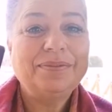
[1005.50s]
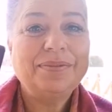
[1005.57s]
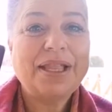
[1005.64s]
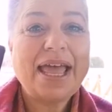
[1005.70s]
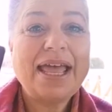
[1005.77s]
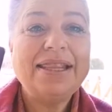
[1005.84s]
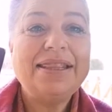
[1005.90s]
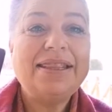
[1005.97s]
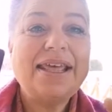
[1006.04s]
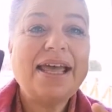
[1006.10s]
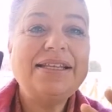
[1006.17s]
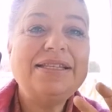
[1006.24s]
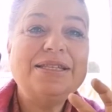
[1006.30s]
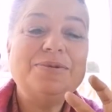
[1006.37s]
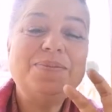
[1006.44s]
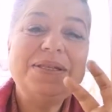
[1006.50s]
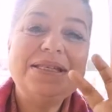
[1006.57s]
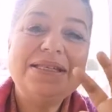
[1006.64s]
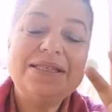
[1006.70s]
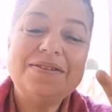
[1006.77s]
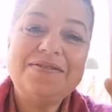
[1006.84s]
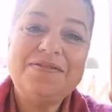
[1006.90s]
And that
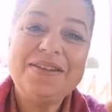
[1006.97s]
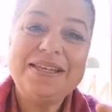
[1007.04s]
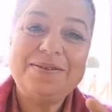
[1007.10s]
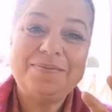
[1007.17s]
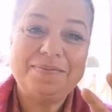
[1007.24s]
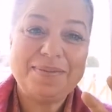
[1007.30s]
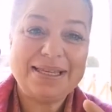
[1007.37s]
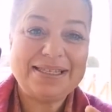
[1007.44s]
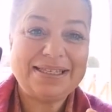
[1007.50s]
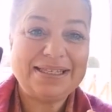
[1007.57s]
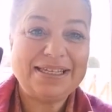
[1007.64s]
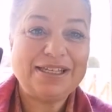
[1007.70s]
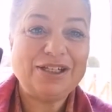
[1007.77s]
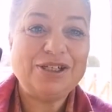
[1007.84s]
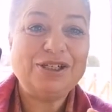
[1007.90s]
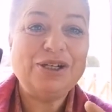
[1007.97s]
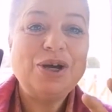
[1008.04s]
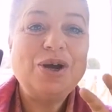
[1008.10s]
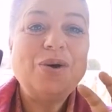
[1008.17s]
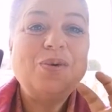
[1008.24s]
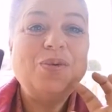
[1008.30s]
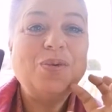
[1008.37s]
specific message
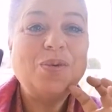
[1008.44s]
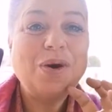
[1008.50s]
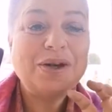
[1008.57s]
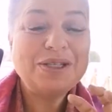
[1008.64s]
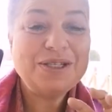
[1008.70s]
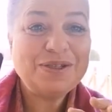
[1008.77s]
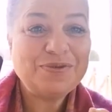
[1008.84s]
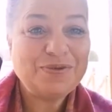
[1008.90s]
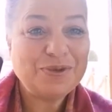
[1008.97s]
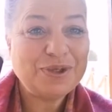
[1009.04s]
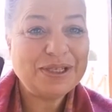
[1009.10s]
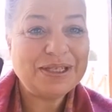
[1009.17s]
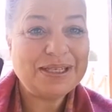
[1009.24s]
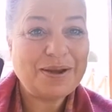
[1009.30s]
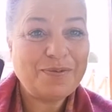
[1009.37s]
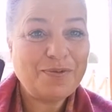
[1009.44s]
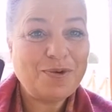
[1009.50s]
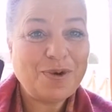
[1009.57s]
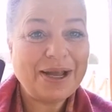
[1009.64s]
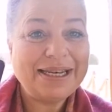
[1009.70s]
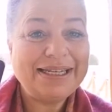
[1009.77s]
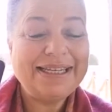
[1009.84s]
was for
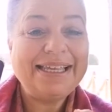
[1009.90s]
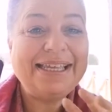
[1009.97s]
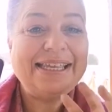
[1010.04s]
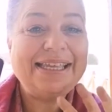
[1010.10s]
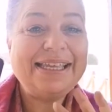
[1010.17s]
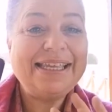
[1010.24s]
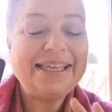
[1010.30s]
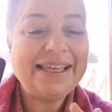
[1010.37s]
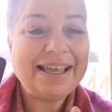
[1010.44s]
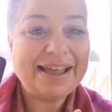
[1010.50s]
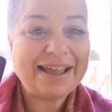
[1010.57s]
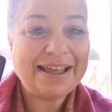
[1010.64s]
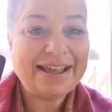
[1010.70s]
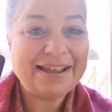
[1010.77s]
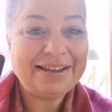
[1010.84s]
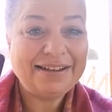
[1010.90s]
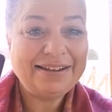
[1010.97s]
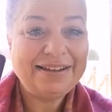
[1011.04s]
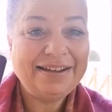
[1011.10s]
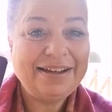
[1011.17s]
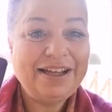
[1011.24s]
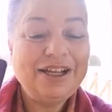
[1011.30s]
someone here.
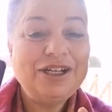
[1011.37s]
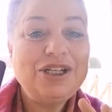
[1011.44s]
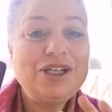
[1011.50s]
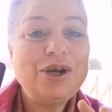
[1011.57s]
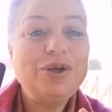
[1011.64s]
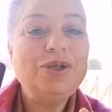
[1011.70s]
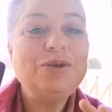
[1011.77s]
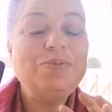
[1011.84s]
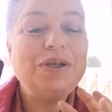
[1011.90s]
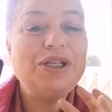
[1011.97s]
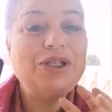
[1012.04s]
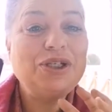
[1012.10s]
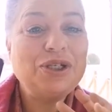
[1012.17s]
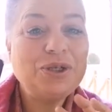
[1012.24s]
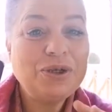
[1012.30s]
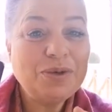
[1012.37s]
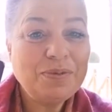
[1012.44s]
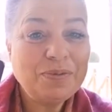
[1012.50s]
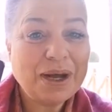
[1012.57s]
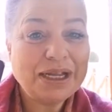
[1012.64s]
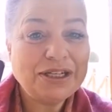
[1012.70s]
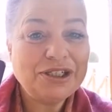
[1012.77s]
Don't be too
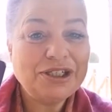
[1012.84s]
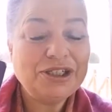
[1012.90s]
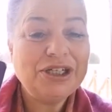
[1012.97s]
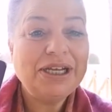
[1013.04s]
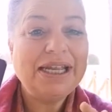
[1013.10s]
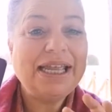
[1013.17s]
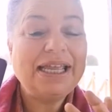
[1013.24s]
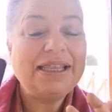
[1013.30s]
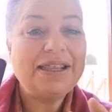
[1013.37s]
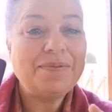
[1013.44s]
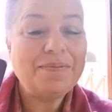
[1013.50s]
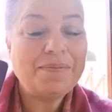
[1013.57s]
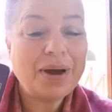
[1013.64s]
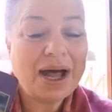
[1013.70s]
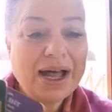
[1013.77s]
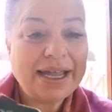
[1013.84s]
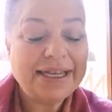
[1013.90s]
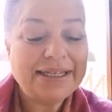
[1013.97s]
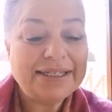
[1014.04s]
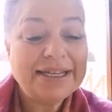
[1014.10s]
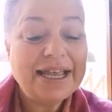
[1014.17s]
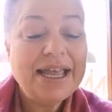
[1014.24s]
much in the
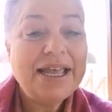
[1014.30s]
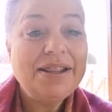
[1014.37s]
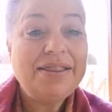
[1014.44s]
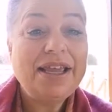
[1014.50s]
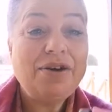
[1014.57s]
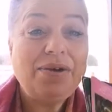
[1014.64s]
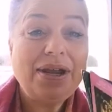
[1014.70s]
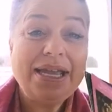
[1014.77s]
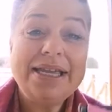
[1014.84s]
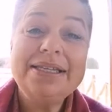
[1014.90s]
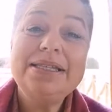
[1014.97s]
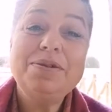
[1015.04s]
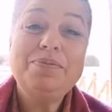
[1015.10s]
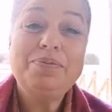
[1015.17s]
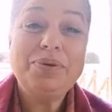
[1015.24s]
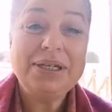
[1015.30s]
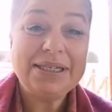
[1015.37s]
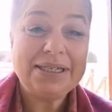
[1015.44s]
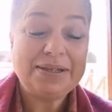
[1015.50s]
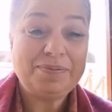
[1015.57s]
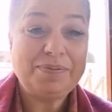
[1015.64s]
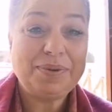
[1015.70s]
mind. There is a
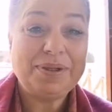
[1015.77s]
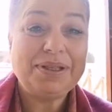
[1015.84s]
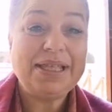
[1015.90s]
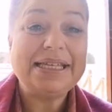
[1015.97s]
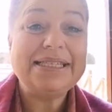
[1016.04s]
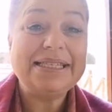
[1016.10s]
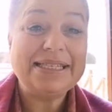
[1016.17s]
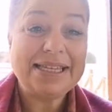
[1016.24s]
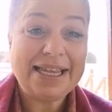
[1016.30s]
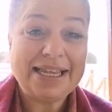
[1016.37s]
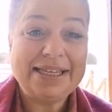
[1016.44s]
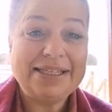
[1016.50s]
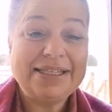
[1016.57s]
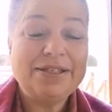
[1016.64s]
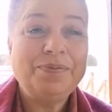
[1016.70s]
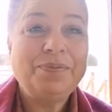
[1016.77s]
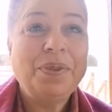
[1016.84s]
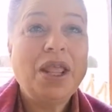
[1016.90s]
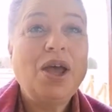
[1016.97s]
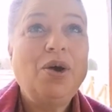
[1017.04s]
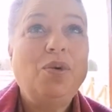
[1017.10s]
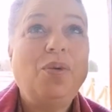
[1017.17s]
principle that says,
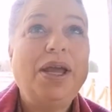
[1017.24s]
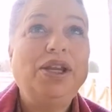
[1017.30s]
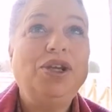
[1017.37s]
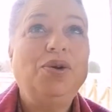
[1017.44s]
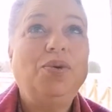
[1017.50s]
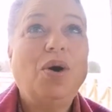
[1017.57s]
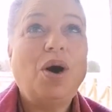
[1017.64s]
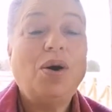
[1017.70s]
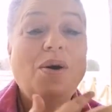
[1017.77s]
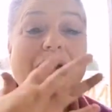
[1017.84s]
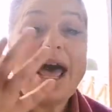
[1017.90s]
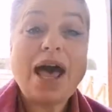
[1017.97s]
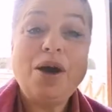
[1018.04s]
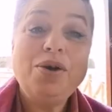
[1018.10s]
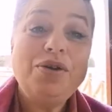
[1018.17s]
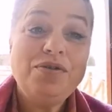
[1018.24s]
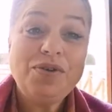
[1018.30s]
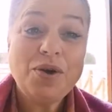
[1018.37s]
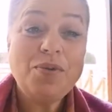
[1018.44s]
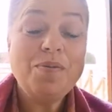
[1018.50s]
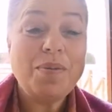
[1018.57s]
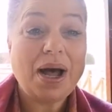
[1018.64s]
when you are out of
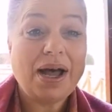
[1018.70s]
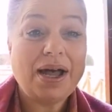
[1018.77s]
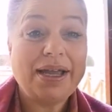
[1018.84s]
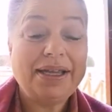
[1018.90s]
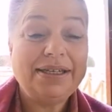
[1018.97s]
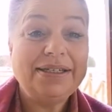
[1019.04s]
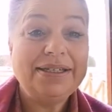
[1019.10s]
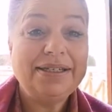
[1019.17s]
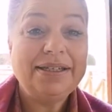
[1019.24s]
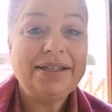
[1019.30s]
your mind,